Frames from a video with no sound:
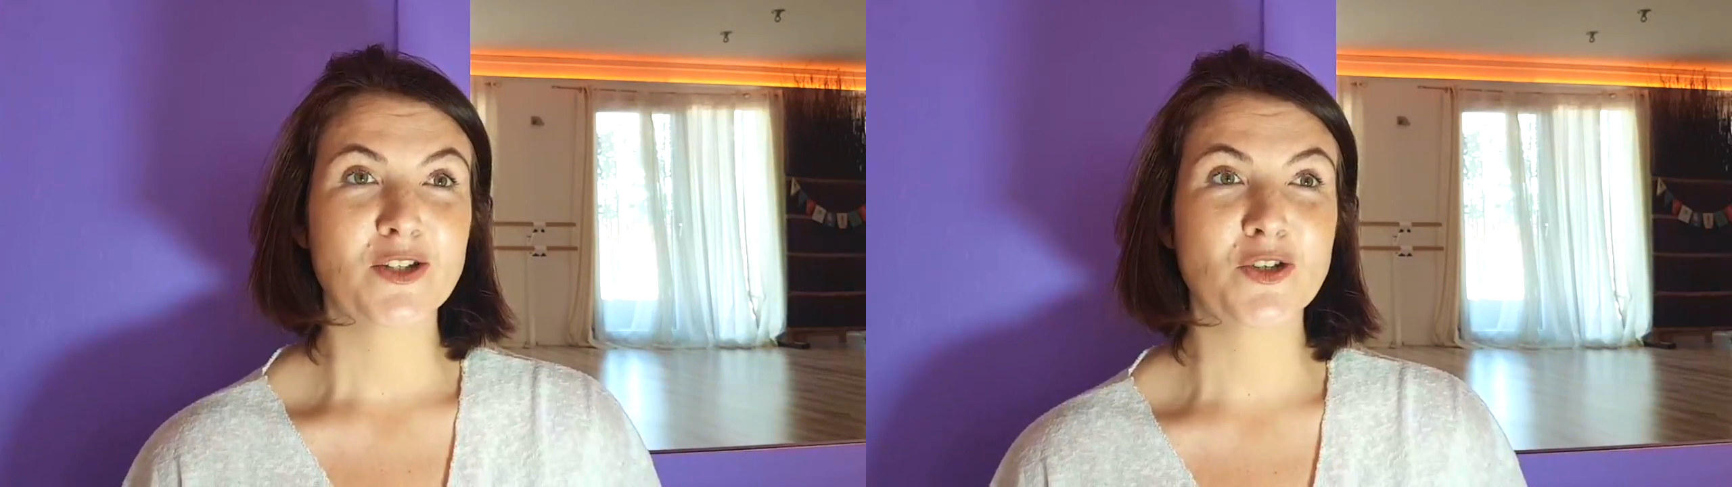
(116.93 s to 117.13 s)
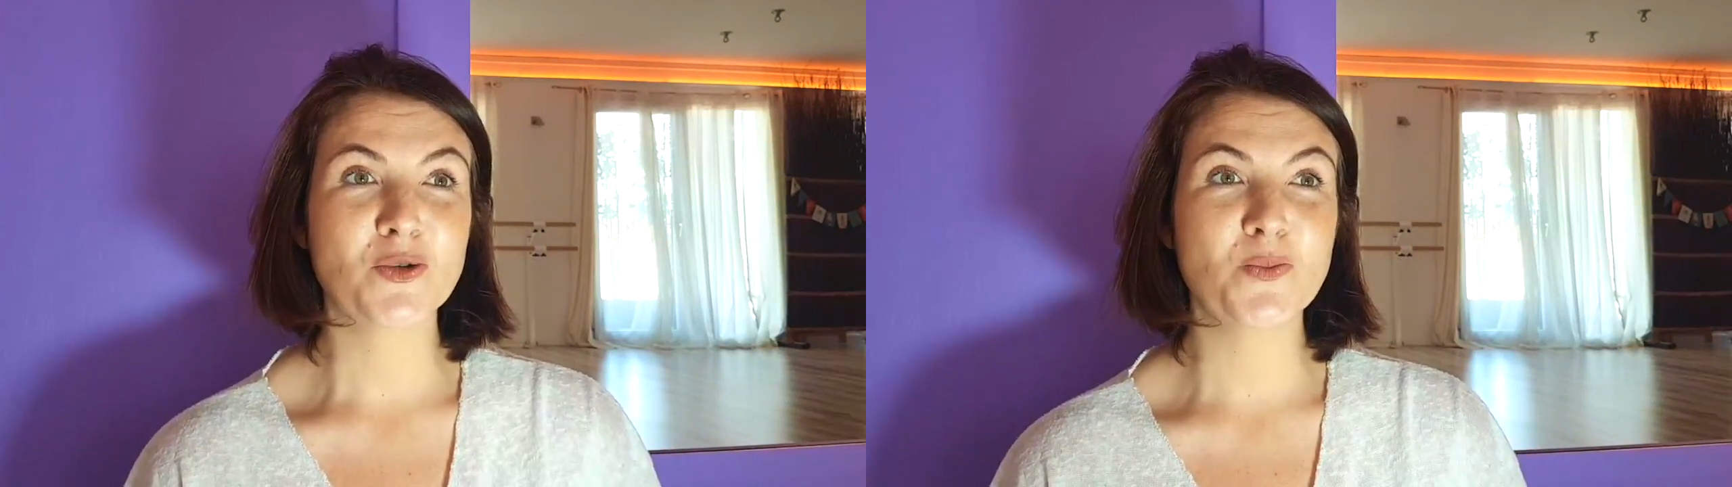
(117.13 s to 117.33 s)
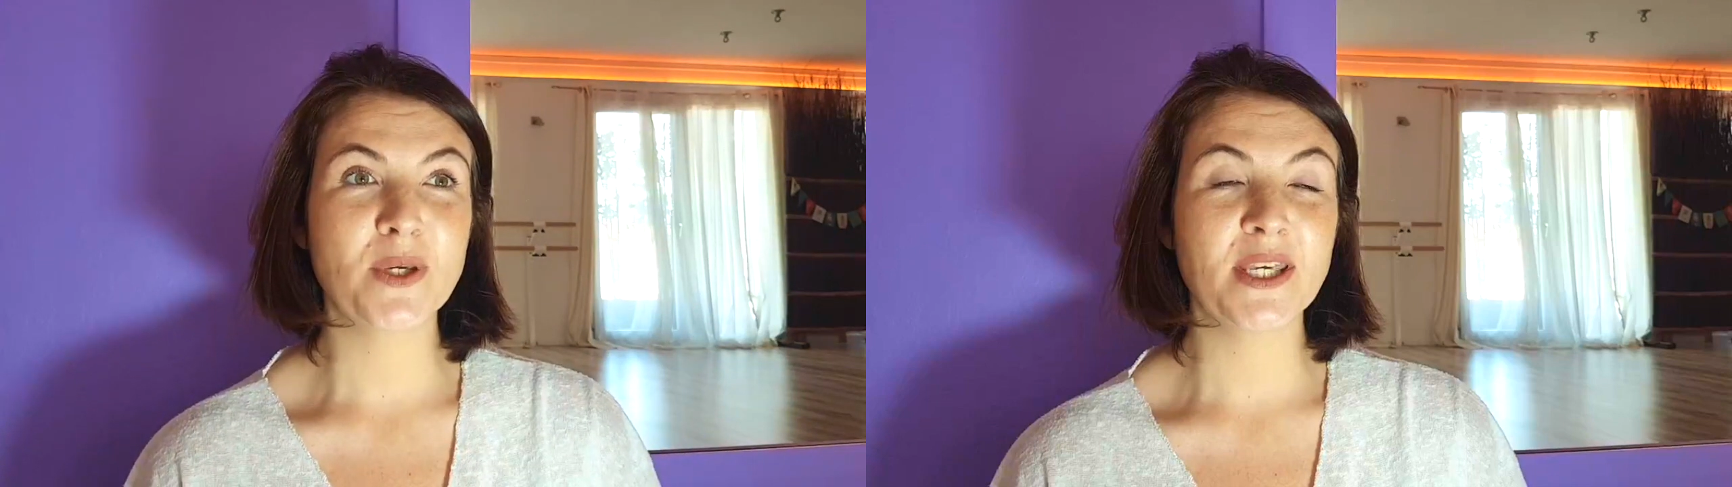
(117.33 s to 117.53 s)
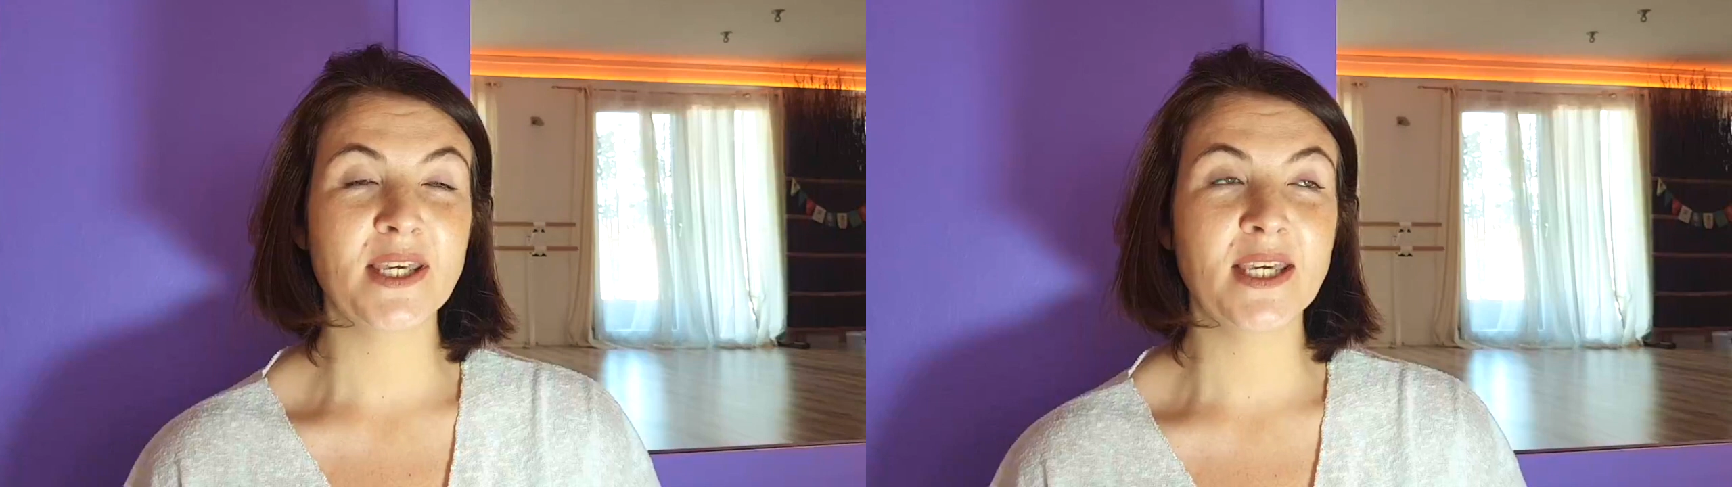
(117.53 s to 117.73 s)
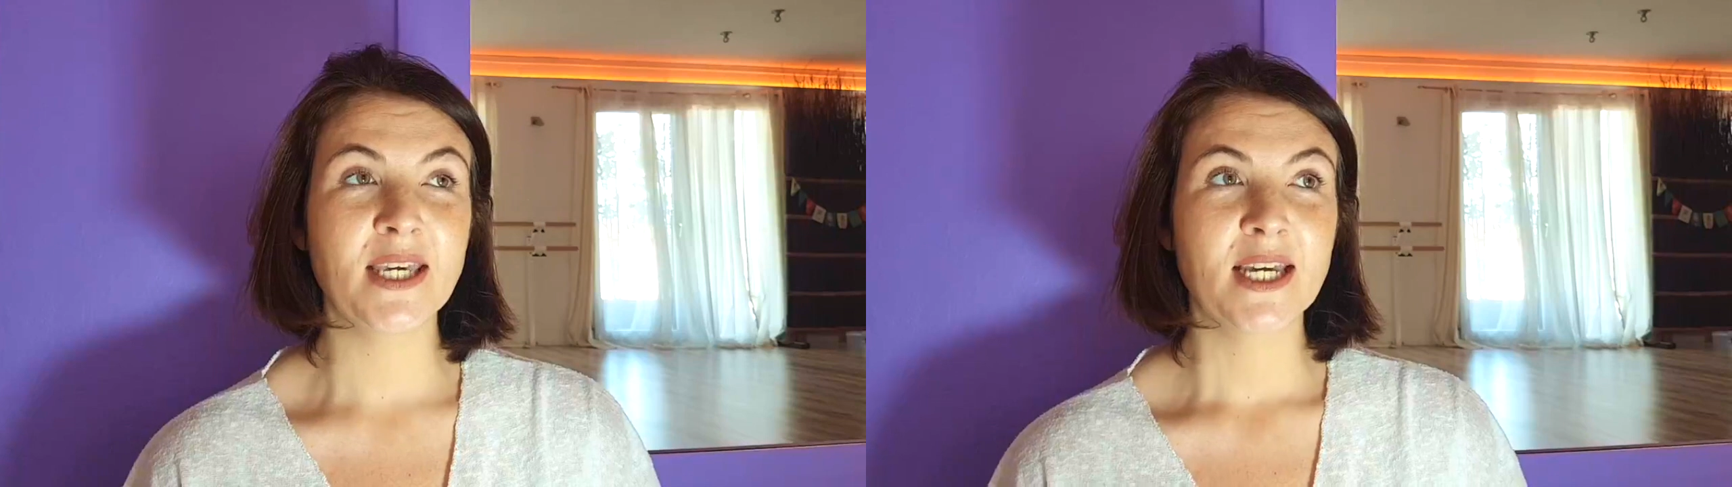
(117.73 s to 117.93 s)
to
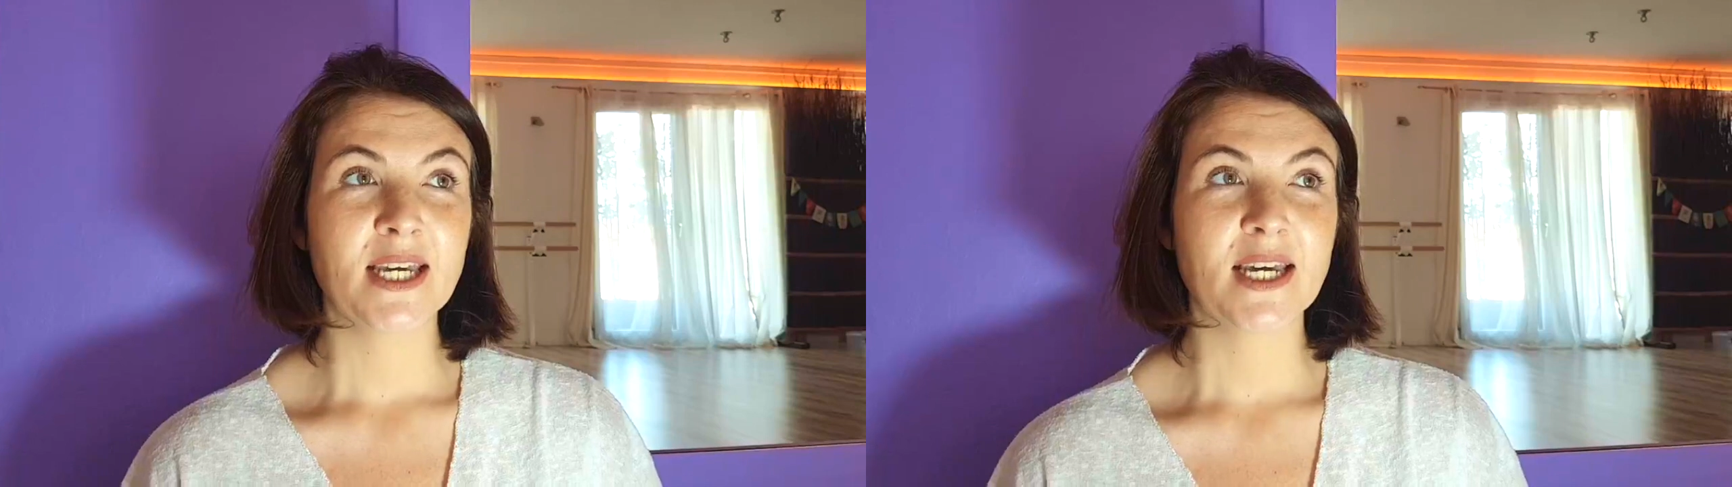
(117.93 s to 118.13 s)
be